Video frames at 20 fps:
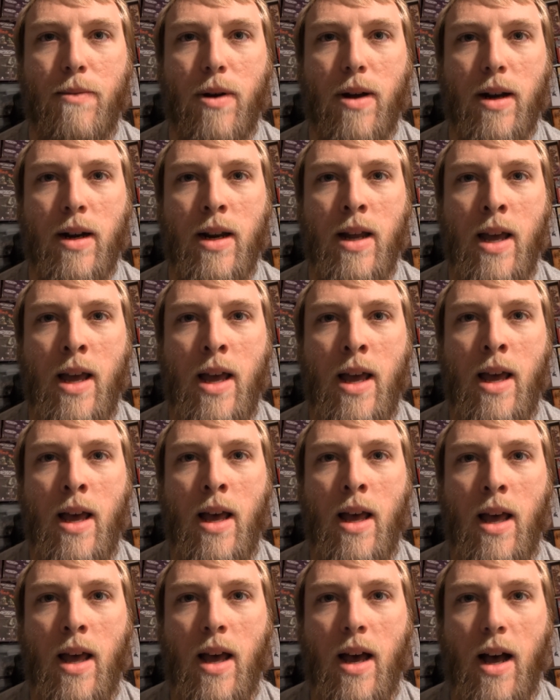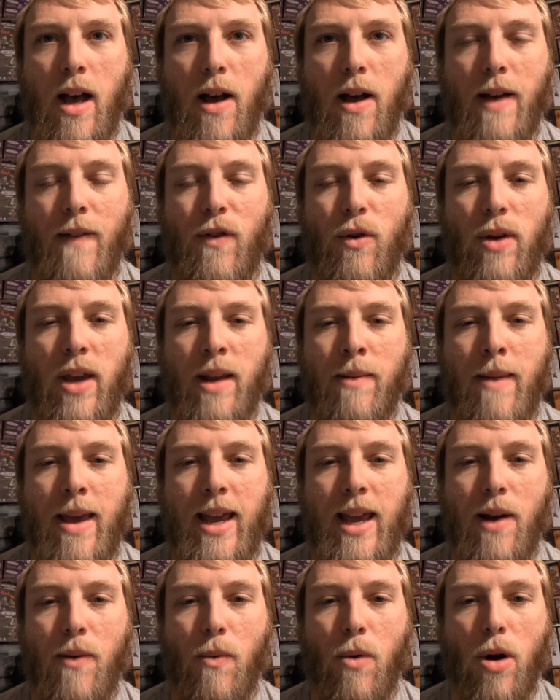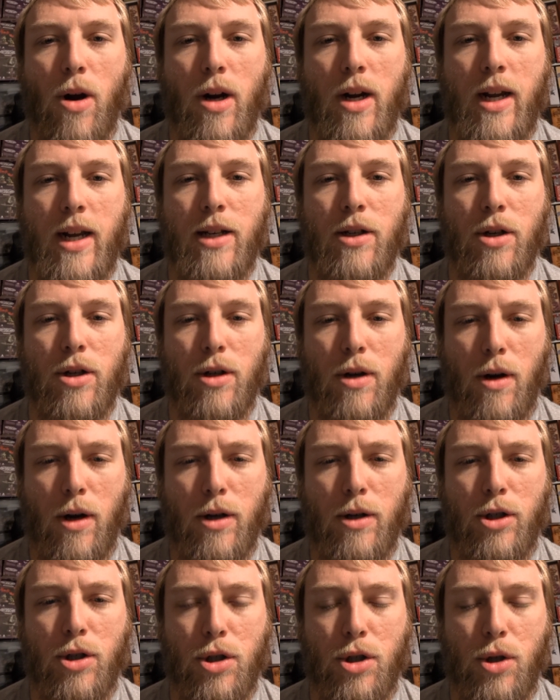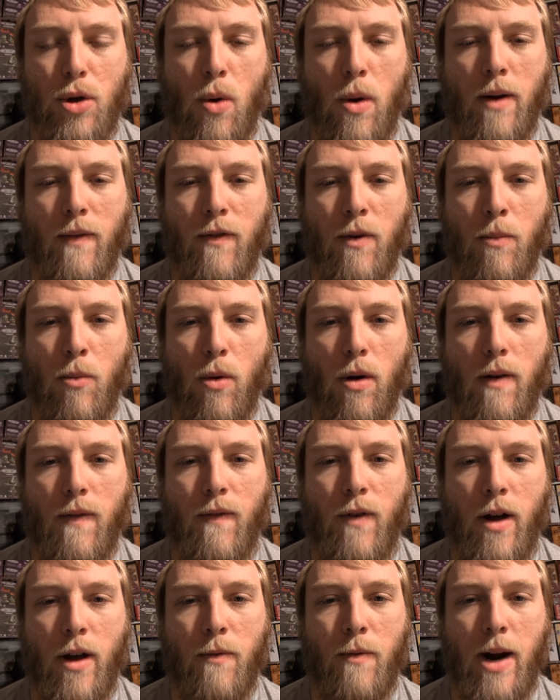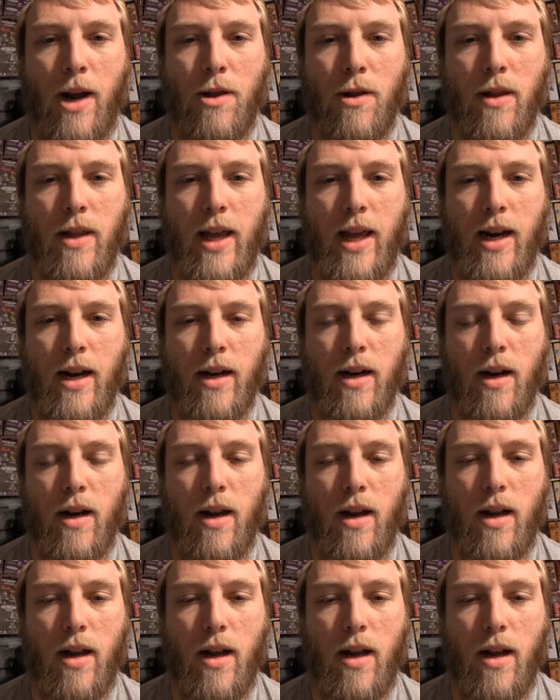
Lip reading: But if you can make it work and are just going for more fun rather than